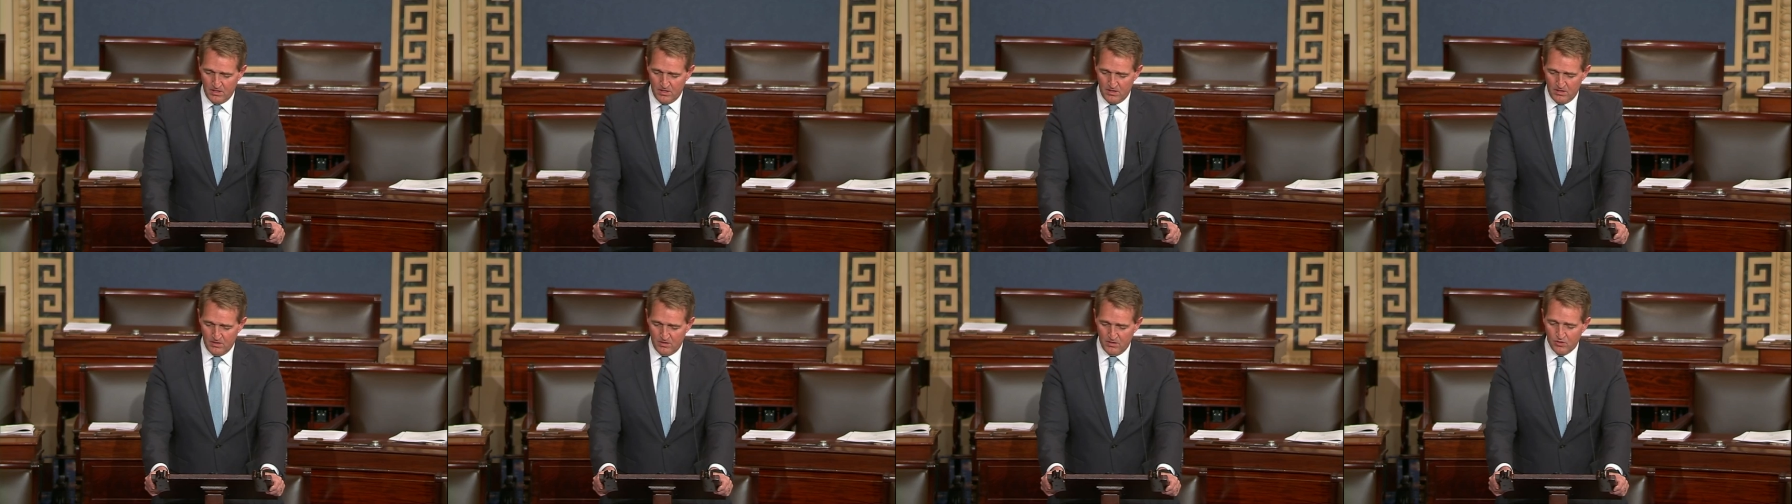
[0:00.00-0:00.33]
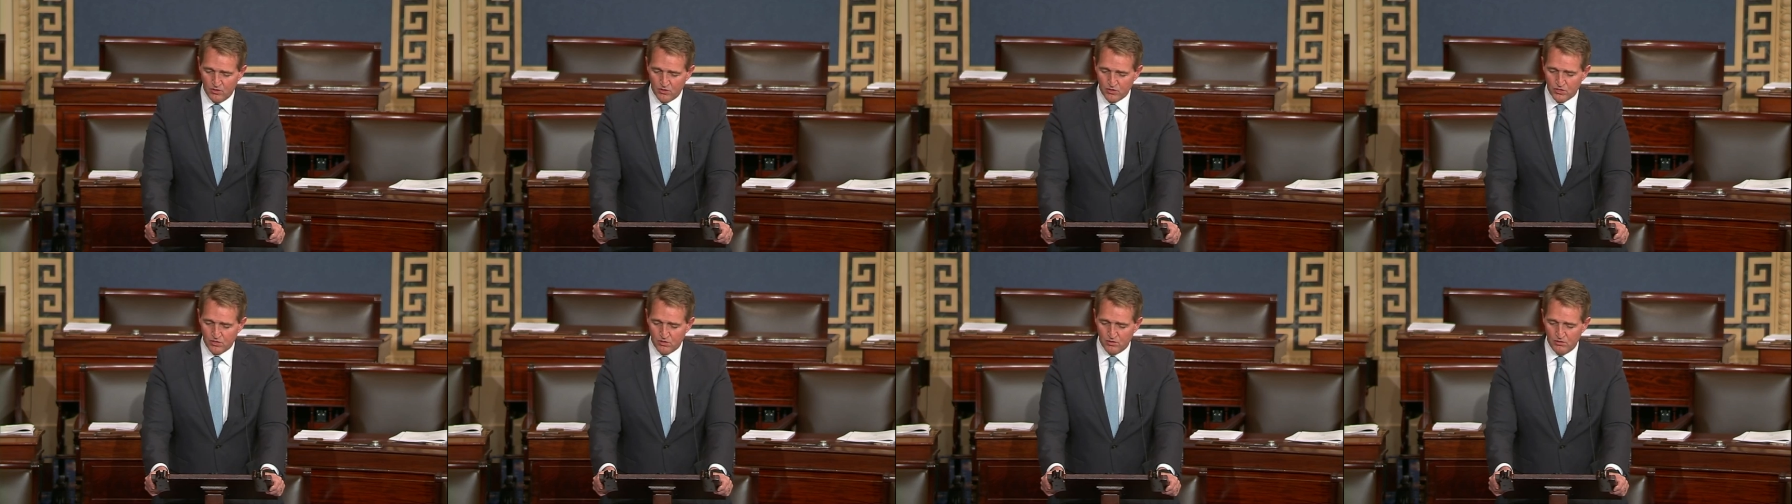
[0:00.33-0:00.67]

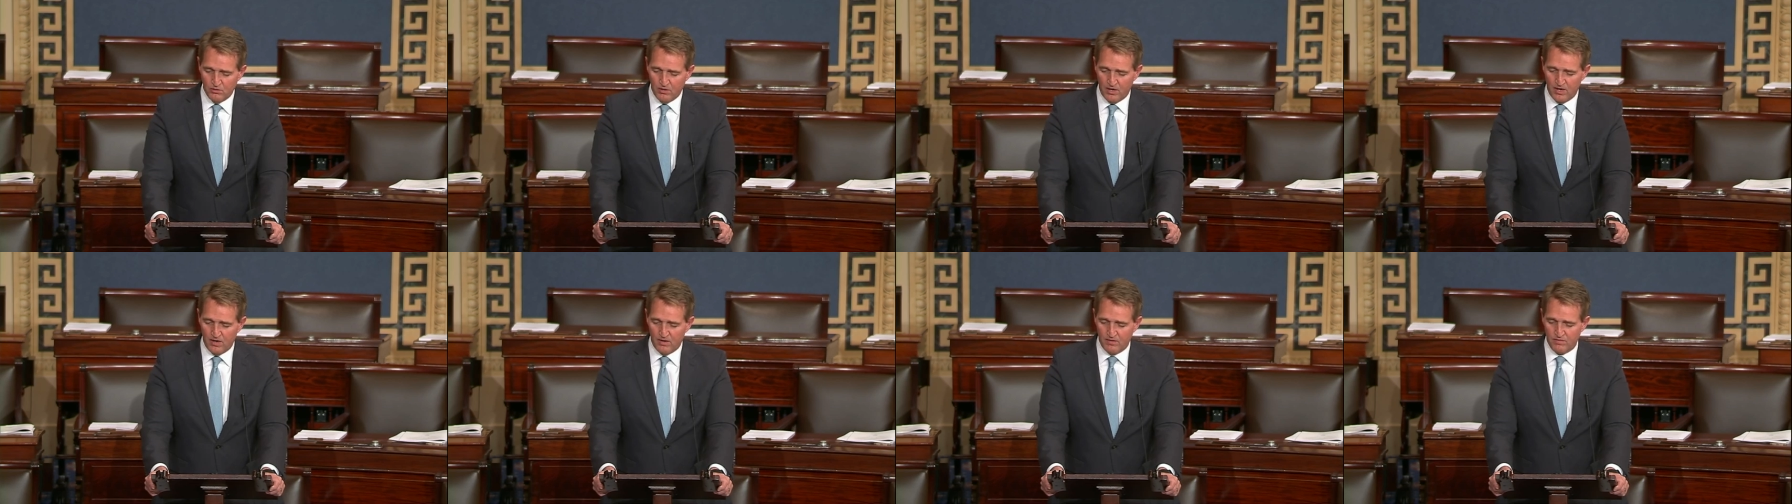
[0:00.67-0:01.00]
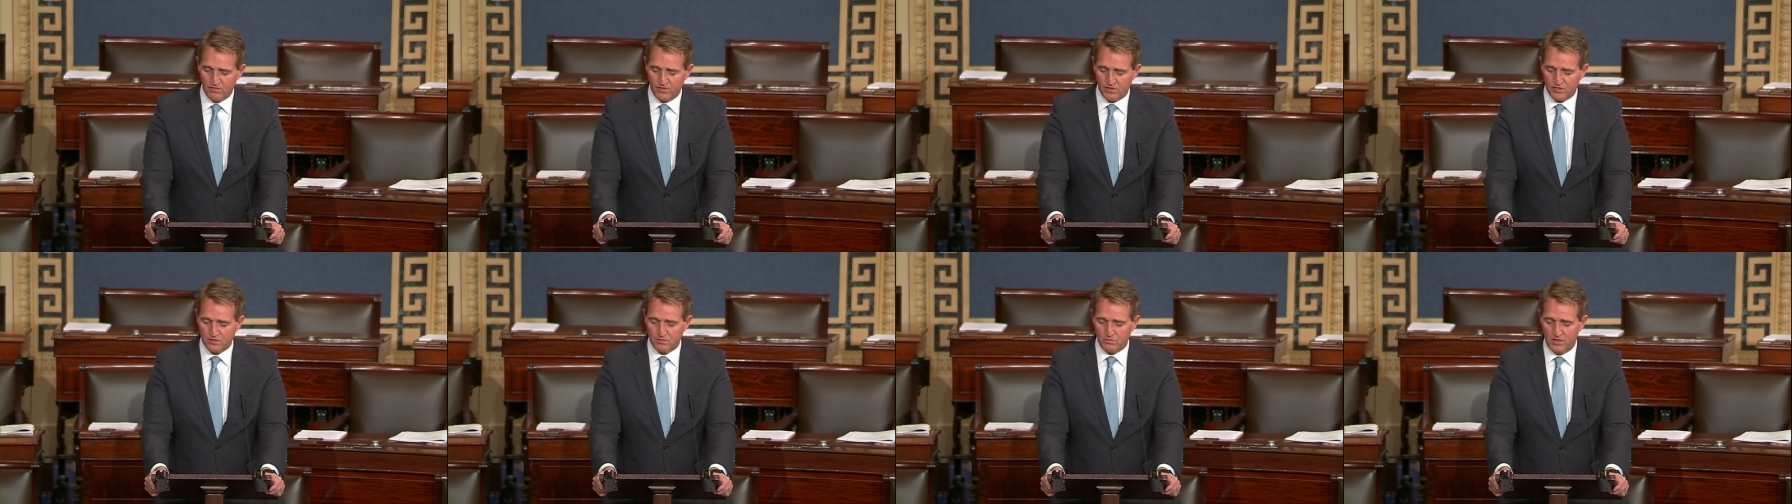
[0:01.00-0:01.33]
Those who have
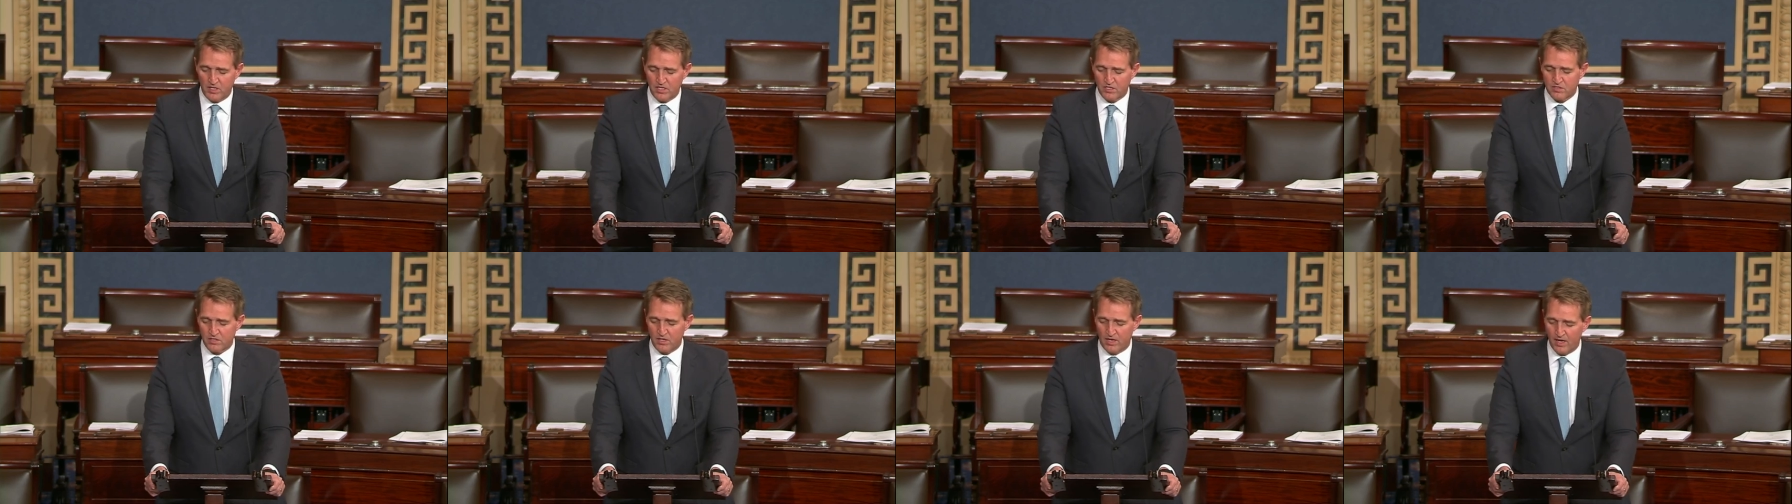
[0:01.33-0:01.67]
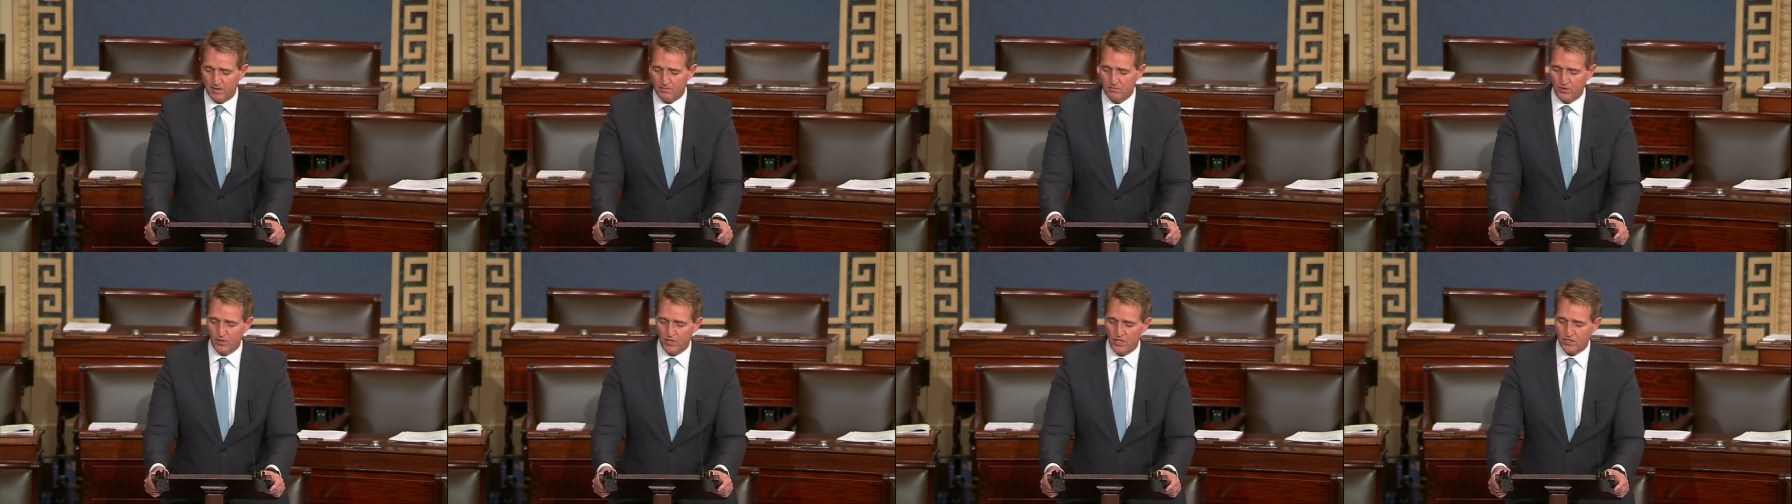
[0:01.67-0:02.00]
expressed
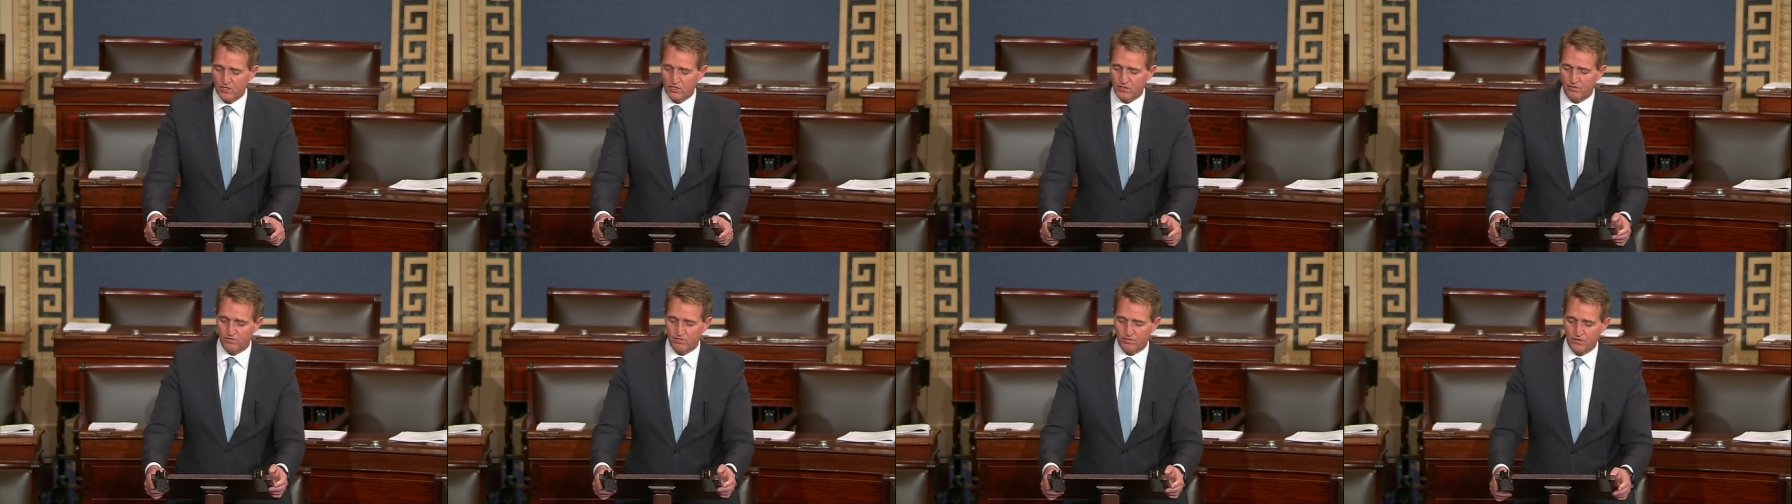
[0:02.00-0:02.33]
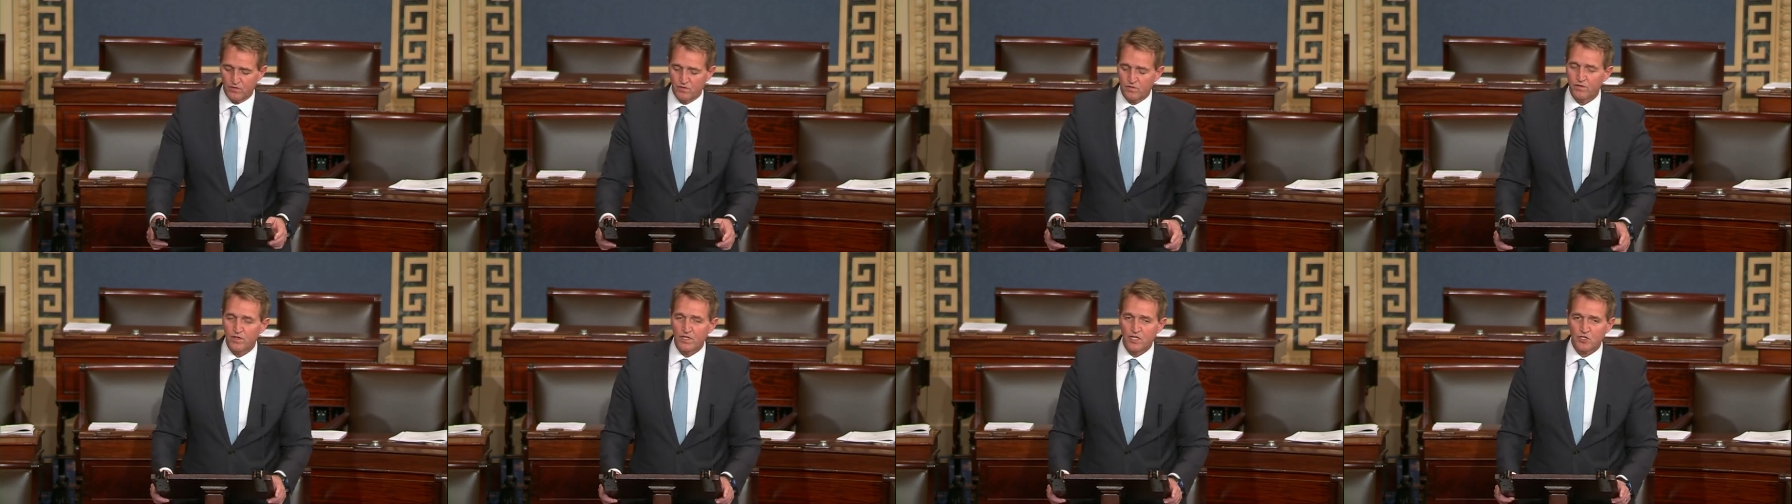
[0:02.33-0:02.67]
admiration for
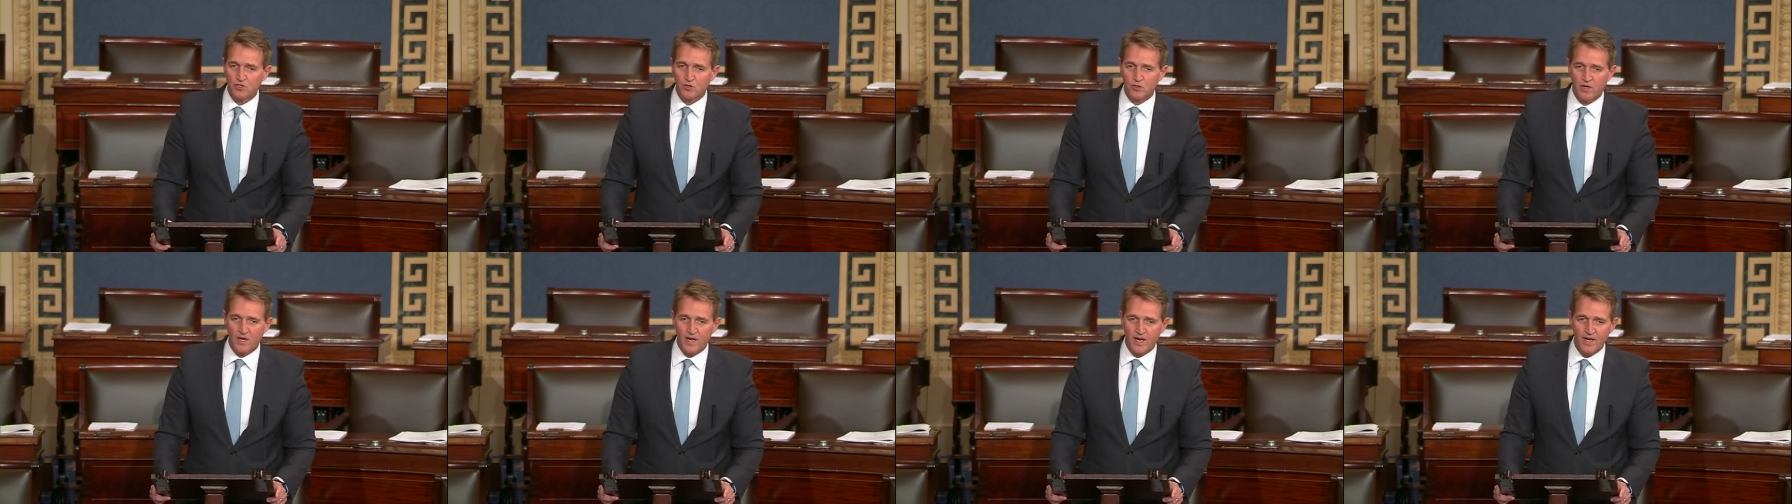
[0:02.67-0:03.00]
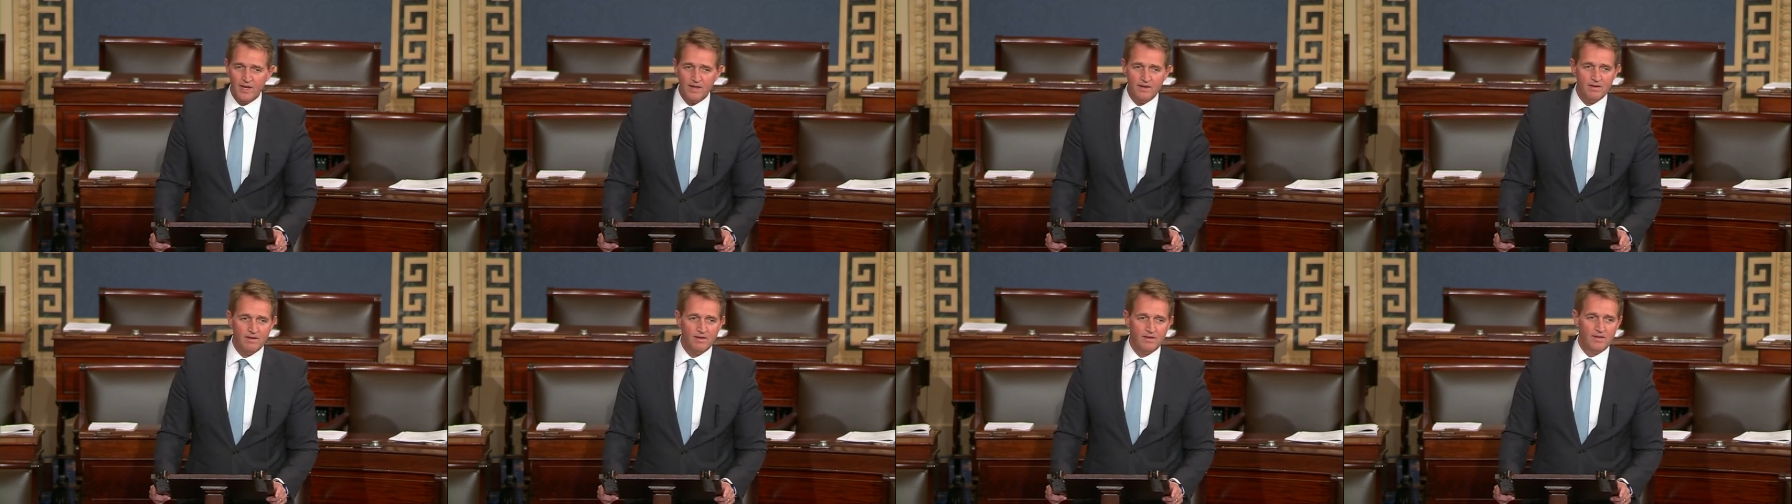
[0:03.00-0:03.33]
free
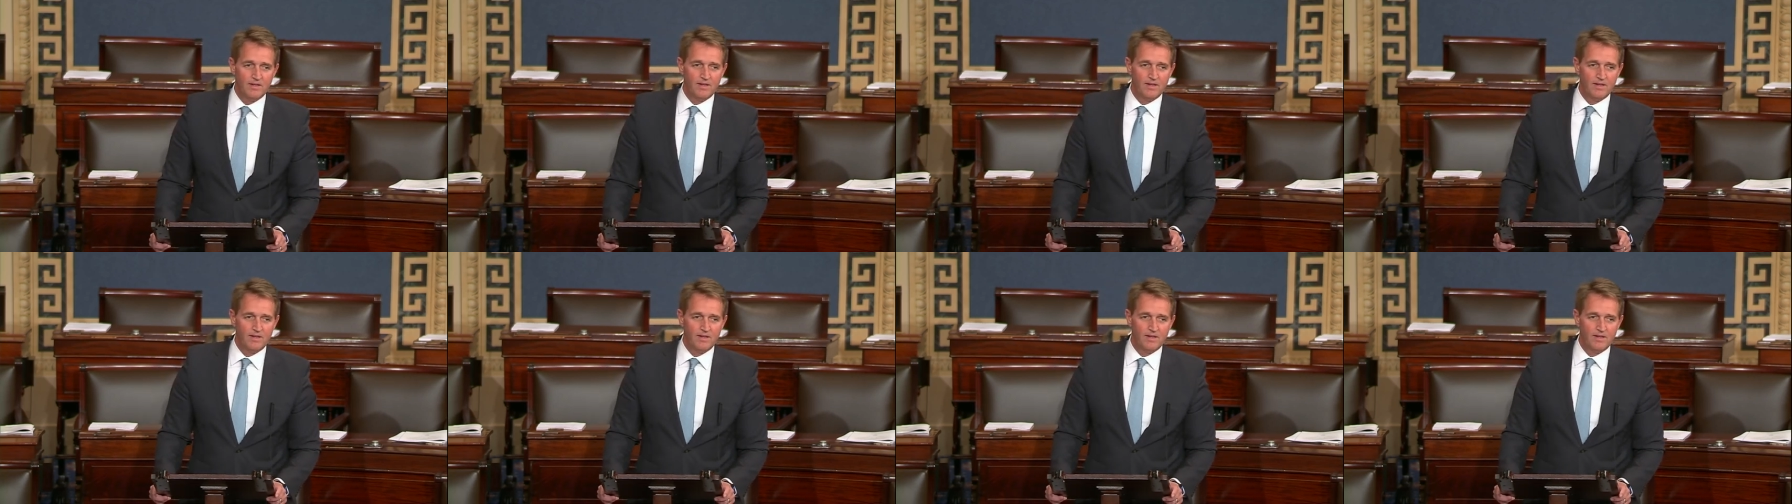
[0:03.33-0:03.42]
trade